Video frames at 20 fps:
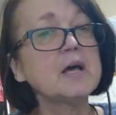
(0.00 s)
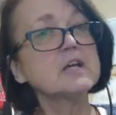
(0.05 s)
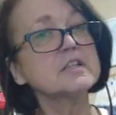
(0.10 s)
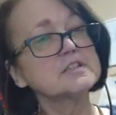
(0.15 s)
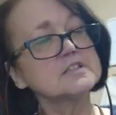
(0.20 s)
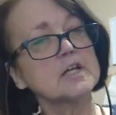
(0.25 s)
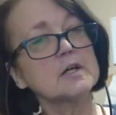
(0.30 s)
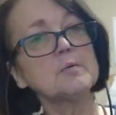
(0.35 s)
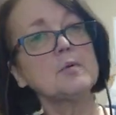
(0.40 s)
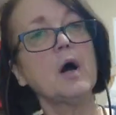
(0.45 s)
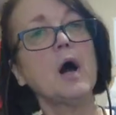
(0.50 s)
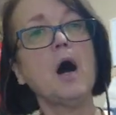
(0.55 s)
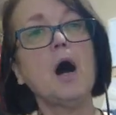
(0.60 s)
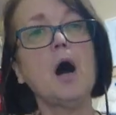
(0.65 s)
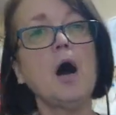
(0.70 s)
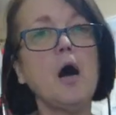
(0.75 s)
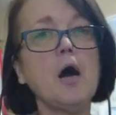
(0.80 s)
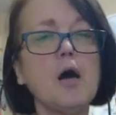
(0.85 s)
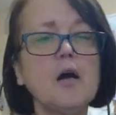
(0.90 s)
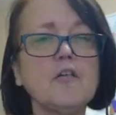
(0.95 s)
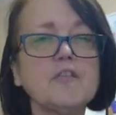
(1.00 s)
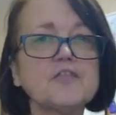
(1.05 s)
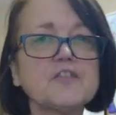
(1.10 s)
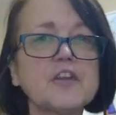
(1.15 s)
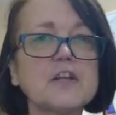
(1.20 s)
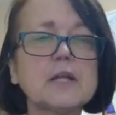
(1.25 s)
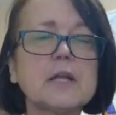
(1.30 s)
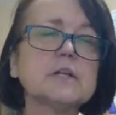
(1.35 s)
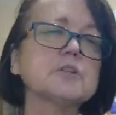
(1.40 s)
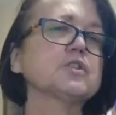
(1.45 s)
So
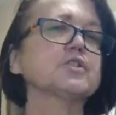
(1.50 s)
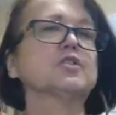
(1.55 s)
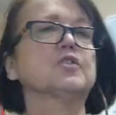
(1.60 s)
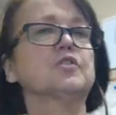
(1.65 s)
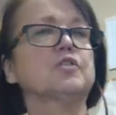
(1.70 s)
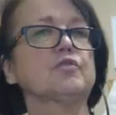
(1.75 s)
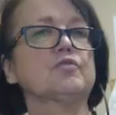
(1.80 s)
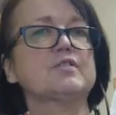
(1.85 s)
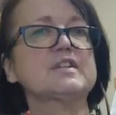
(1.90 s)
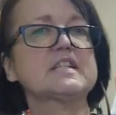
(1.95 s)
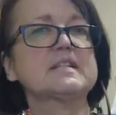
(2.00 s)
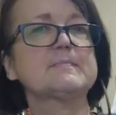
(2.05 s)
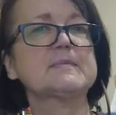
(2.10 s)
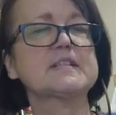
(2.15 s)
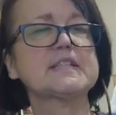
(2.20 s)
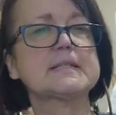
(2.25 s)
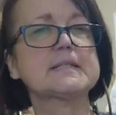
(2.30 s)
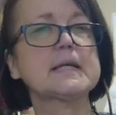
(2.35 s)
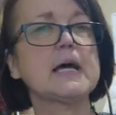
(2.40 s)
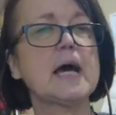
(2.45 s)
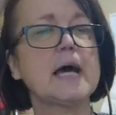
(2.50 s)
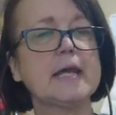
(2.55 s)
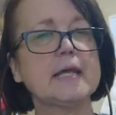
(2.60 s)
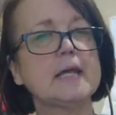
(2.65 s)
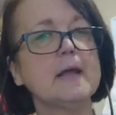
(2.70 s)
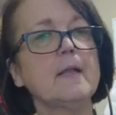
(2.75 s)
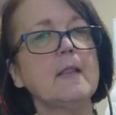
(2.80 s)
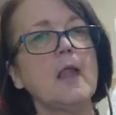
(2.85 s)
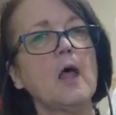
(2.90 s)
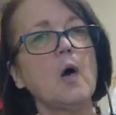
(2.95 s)
after lunch on Christmas Day,
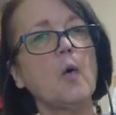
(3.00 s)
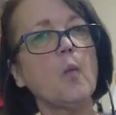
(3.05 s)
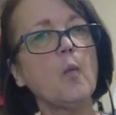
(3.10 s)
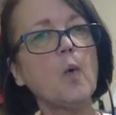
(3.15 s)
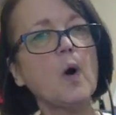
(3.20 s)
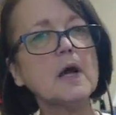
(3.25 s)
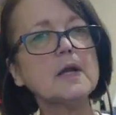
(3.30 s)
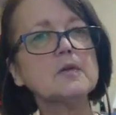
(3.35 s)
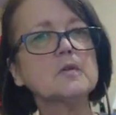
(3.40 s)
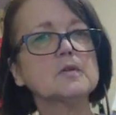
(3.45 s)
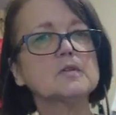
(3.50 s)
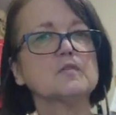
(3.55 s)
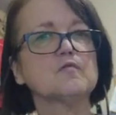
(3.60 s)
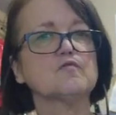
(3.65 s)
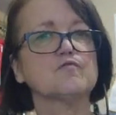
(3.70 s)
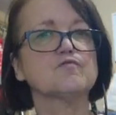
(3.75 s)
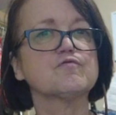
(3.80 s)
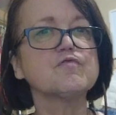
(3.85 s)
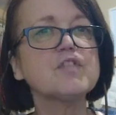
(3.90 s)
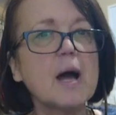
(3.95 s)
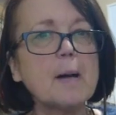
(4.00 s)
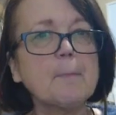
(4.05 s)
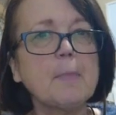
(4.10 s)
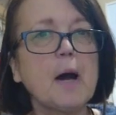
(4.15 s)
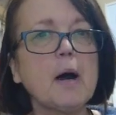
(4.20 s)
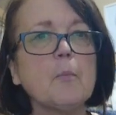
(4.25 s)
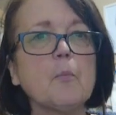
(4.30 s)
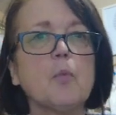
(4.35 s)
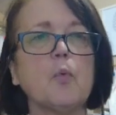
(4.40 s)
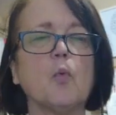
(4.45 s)
why not wrap
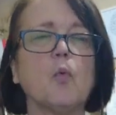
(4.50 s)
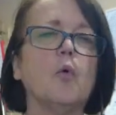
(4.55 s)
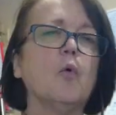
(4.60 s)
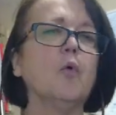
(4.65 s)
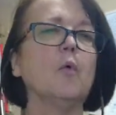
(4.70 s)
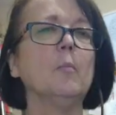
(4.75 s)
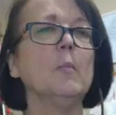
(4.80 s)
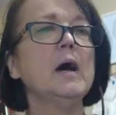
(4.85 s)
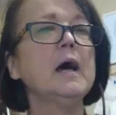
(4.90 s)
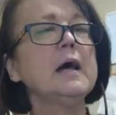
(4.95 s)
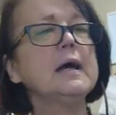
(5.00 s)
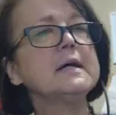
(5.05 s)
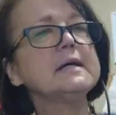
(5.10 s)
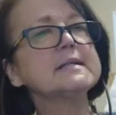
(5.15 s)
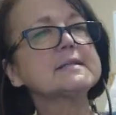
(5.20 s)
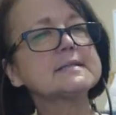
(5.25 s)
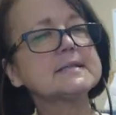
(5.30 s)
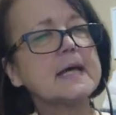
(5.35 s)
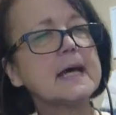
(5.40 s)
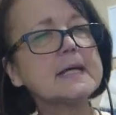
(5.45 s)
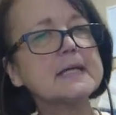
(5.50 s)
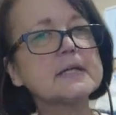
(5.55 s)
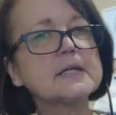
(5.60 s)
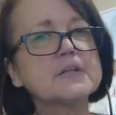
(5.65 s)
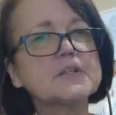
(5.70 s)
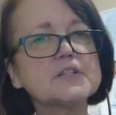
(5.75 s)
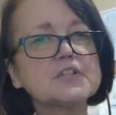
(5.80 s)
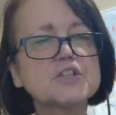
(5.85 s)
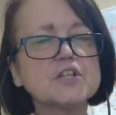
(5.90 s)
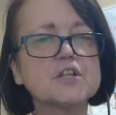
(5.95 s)
up warm,
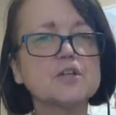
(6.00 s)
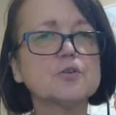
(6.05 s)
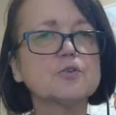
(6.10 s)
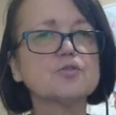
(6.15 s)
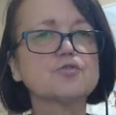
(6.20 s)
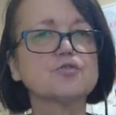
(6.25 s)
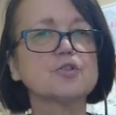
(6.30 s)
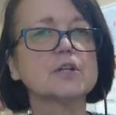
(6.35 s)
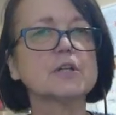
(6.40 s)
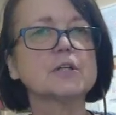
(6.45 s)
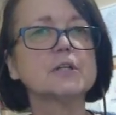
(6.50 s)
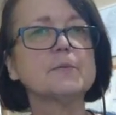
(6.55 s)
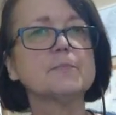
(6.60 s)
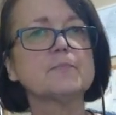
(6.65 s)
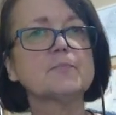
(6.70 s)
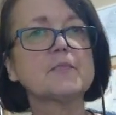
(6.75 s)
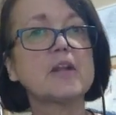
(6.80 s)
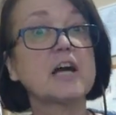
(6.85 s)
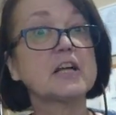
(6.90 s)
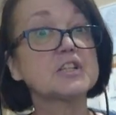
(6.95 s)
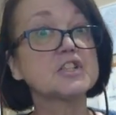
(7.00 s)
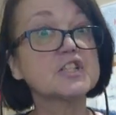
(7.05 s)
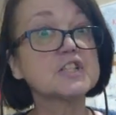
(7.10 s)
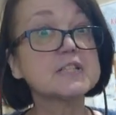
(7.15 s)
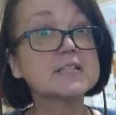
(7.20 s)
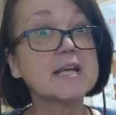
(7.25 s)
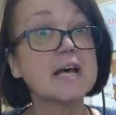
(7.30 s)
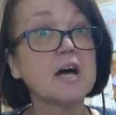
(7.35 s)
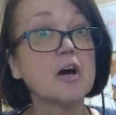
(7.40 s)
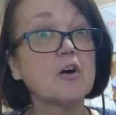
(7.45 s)
take the children and
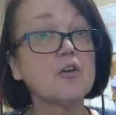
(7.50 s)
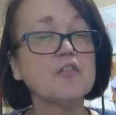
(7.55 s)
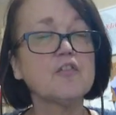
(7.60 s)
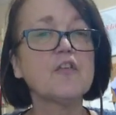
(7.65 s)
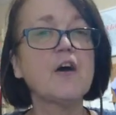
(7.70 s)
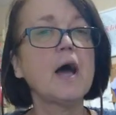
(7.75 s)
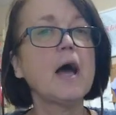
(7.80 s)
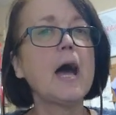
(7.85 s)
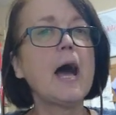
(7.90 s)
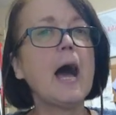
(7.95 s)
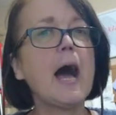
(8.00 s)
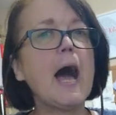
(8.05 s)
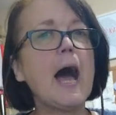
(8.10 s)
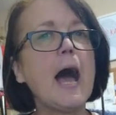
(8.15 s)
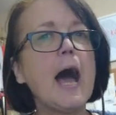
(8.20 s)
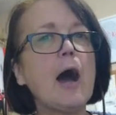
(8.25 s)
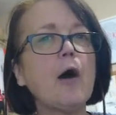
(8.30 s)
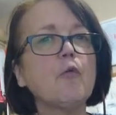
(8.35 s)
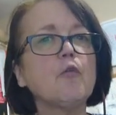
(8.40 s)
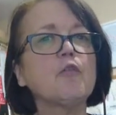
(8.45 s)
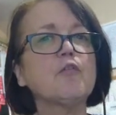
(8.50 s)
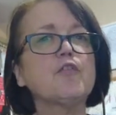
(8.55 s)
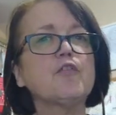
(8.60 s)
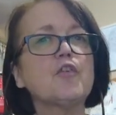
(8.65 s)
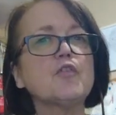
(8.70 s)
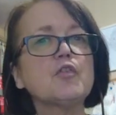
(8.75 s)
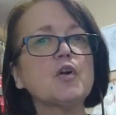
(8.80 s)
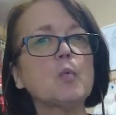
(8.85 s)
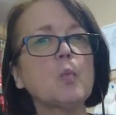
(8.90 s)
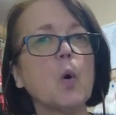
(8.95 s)
yourself out
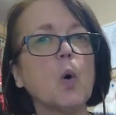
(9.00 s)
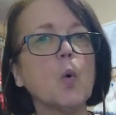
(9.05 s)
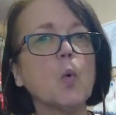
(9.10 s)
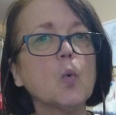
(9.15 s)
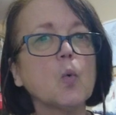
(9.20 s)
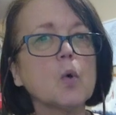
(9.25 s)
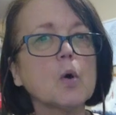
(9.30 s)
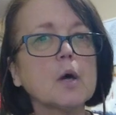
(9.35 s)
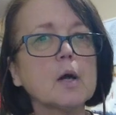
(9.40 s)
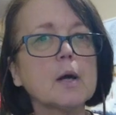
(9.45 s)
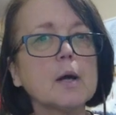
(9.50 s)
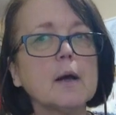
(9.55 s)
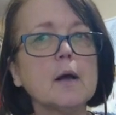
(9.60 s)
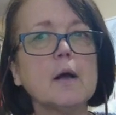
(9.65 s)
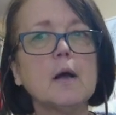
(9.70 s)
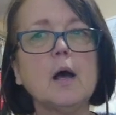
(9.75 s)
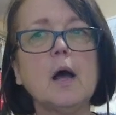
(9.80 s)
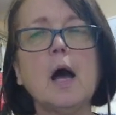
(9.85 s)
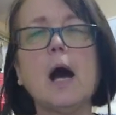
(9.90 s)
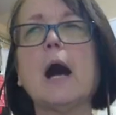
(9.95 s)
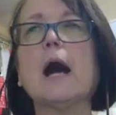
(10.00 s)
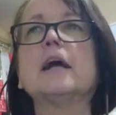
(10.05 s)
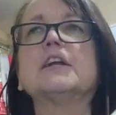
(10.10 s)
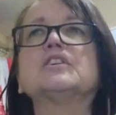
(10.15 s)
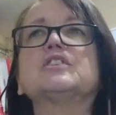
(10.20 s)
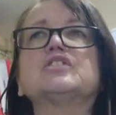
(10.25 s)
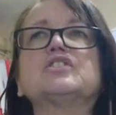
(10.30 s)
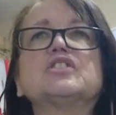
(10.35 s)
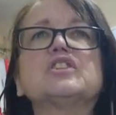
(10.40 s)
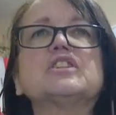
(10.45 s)
for a walk
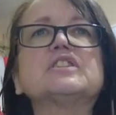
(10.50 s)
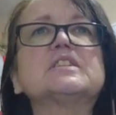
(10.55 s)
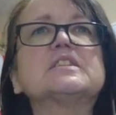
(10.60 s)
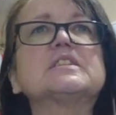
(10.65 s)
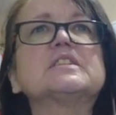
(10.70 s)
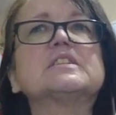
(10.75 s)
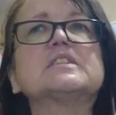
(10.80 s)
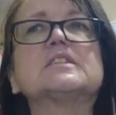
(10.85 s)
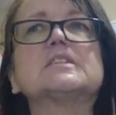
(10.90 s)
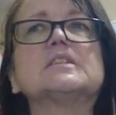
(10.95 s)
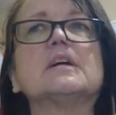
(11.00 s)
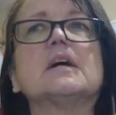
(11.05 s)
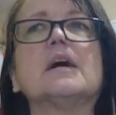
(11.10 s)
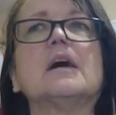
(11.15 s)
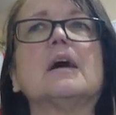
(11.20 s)
and just